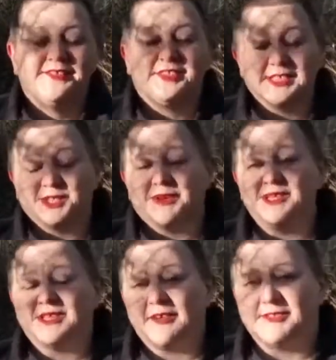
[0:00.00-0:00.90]
This is where
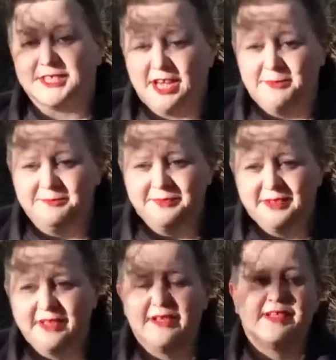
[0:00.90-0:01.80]
you'd have to come,
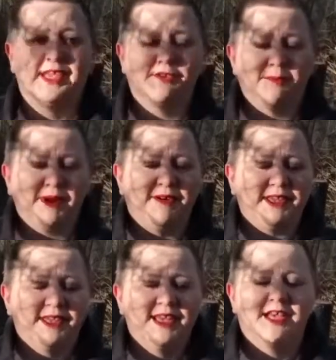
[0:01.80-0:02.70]
here or Berwick,
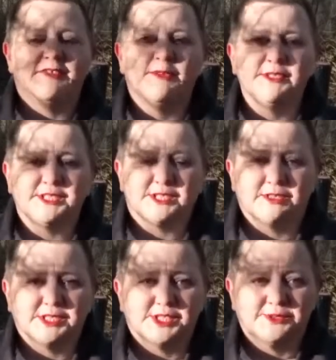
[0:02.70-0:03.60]
if you wanted to
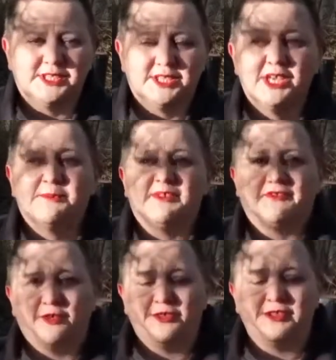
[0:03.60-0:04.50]
cross the Tweed
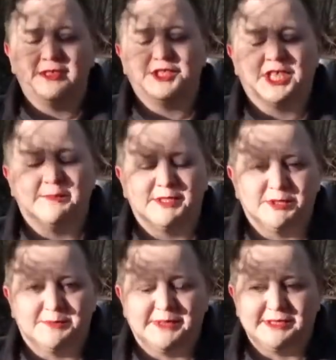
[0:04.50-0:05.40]
before the Union Chain Bridge
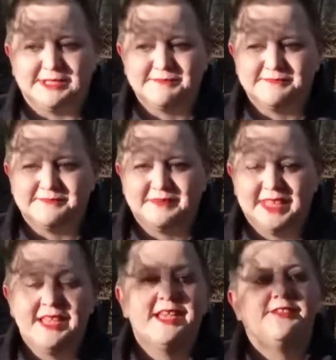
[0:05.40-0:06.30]
was built.
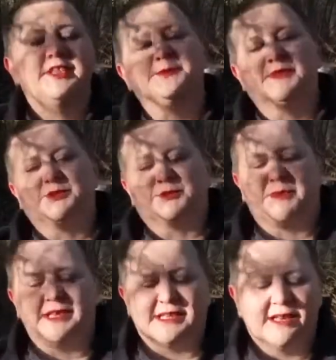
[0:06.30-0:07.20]
This bridge was
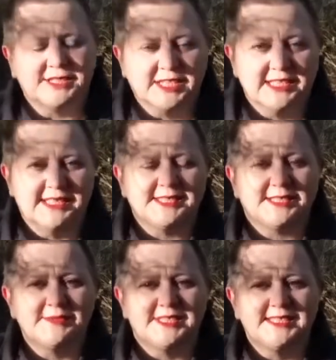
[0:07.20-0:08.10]
built a lot earlier,
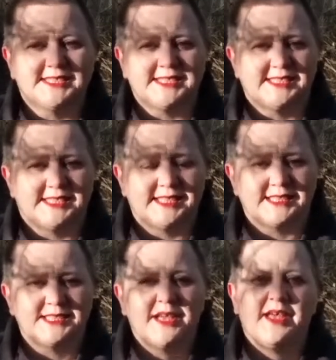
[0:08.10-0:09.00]
1766,
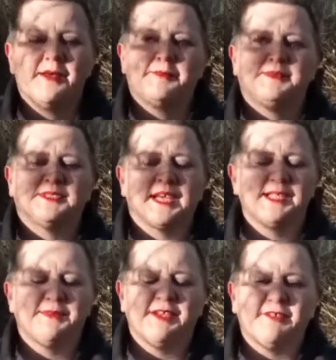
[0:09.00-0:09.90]

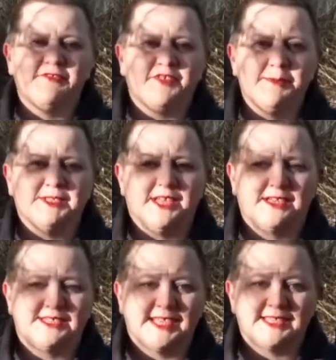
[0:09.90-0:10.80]
designed by a very famous
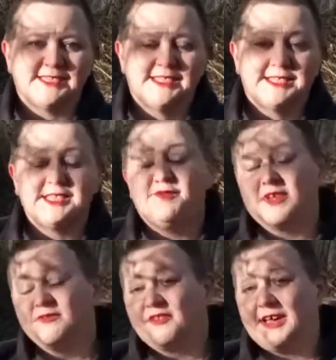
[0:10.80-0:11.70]
architect. See if you
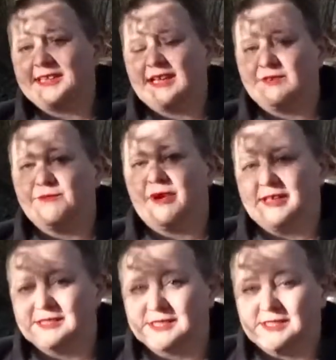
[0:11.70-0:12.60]
can find out what
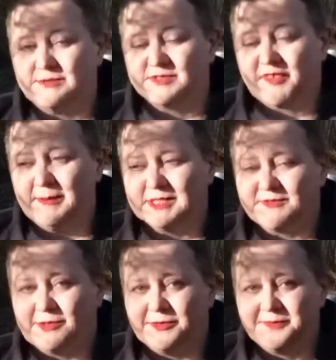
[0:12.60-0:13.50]
else he was famous for.